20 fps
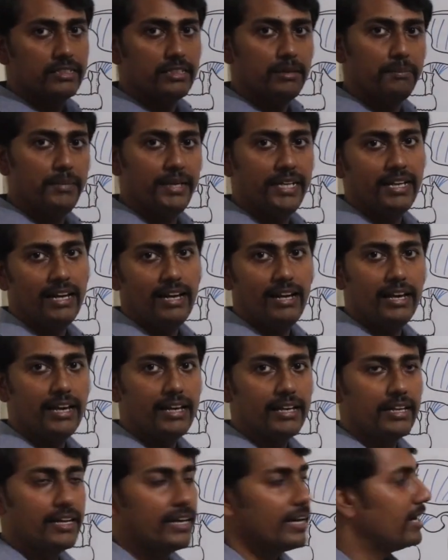the middle
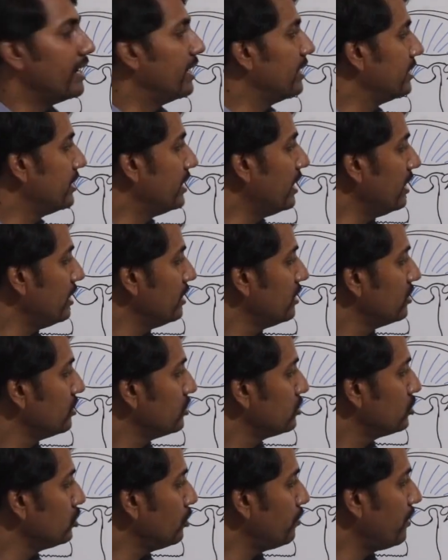layer, and the
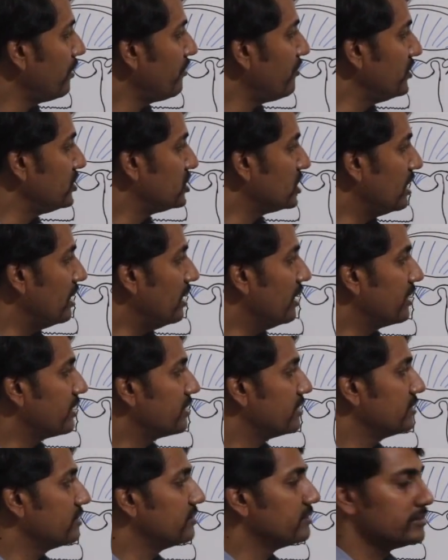superficial layer.
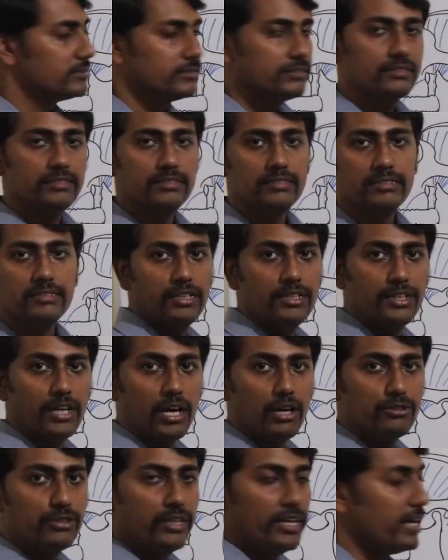
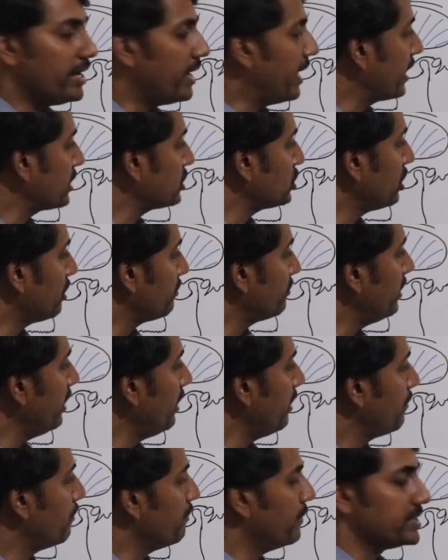Now the action of
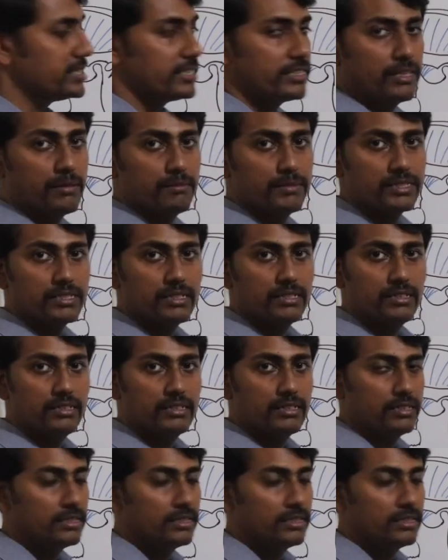the masseter muscle.